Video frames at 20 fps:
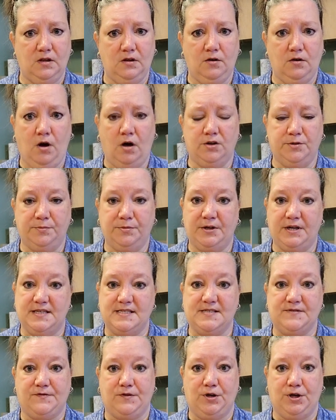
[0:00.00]
called A
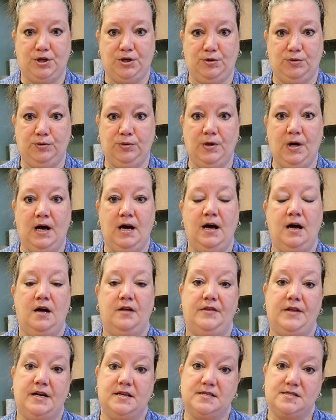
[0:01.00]
Place for You.
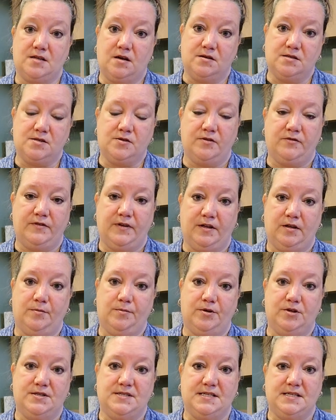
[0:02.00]
That is also
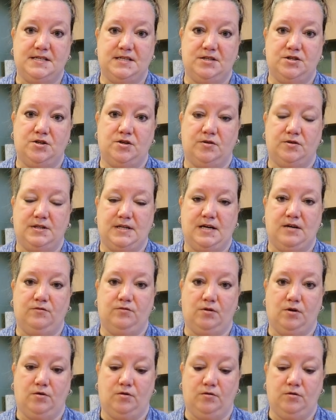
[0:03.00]
available as a digital
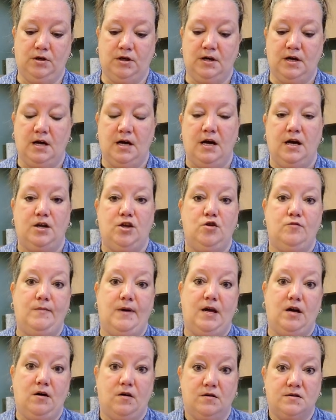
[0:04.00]
download. You
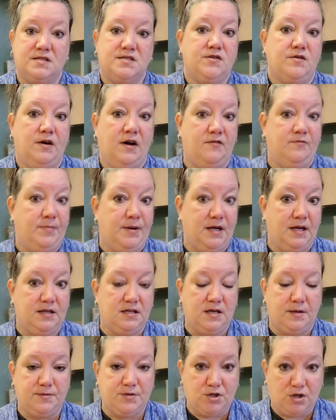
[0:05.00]
may also have picked
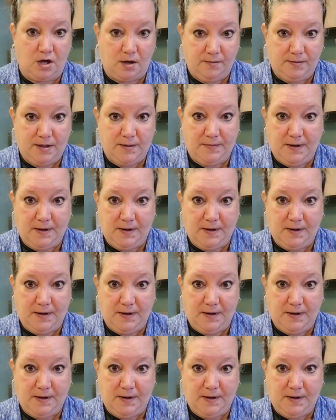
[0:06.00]
up Sharpie